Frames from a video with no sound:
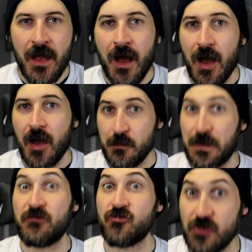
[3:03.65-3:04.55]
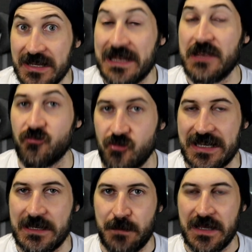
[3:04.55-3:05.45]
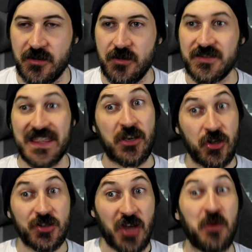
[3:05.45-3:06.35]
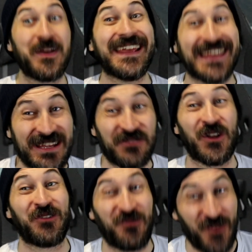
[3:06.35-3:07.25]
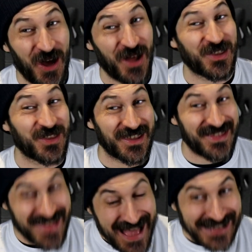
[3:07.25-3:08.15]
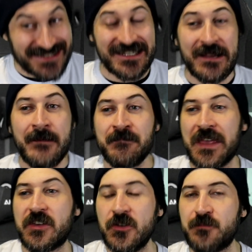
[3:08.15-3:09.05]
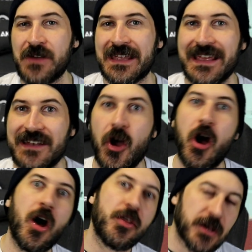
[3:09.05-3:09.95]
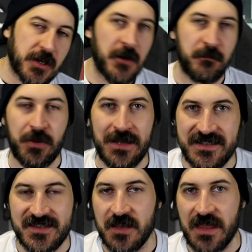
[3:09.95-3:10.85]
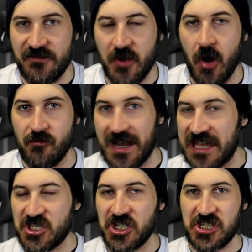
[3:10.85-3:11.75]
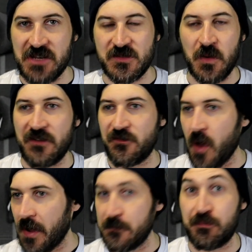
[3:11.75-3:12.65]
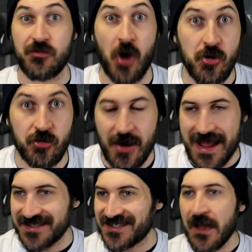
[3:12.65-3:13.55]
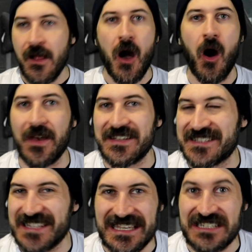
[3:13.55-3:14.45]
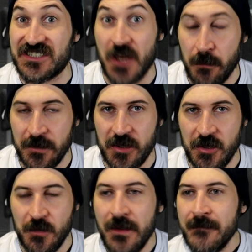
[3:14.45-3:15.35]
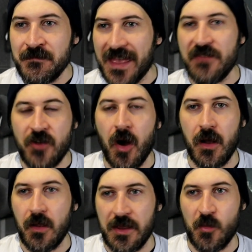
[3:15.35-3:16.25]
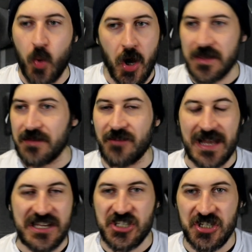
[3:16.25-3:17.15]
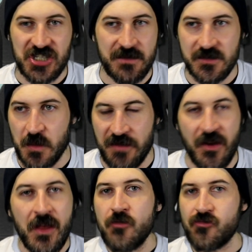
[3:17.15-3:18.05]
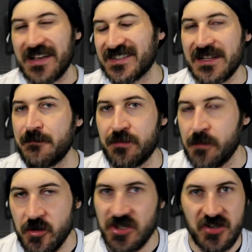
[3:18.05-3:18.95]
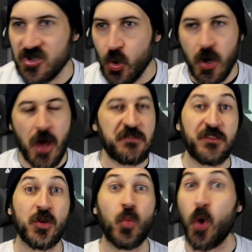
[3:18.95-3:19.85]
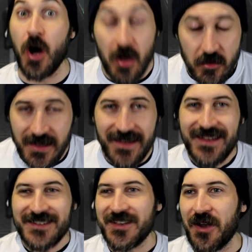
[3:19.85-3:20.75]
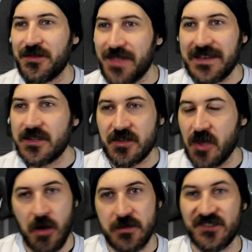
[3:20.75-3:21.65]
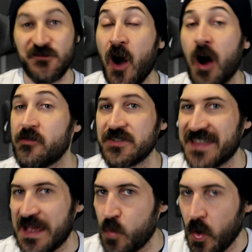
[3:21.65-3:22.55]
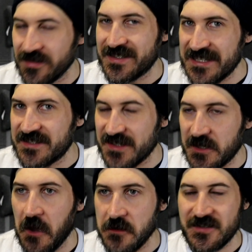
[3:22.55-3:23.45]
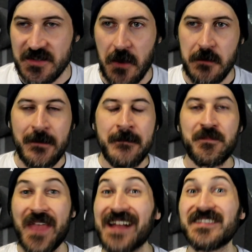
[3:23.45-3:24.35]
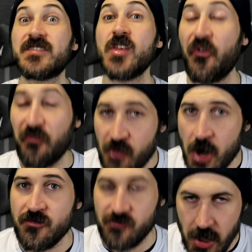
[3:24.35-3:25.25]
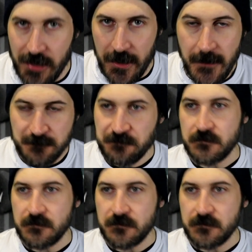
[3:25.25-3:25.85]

It'd be really, really big news. They could go even further than that. They could bring in other companies that they've got relationships with, like Progress, ICW. They've got like working relationships with wrestling promotions all over the world. So they could go as far as they wanted to go. So that's the front runner.